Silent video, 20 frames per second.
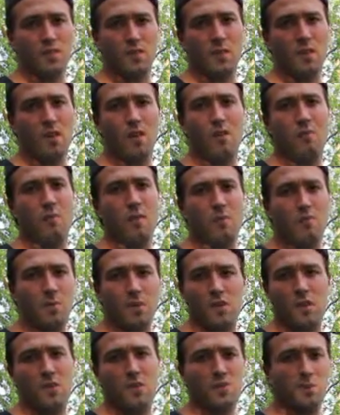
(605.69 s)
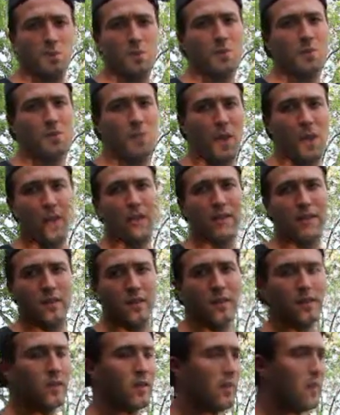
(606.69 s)
the car by putting too much paint in,
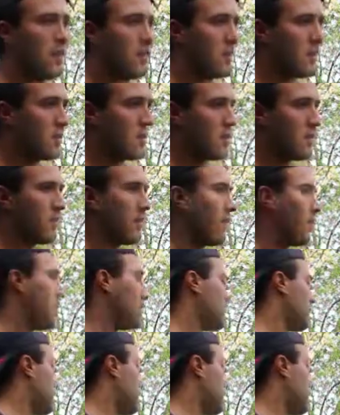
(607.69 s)
right?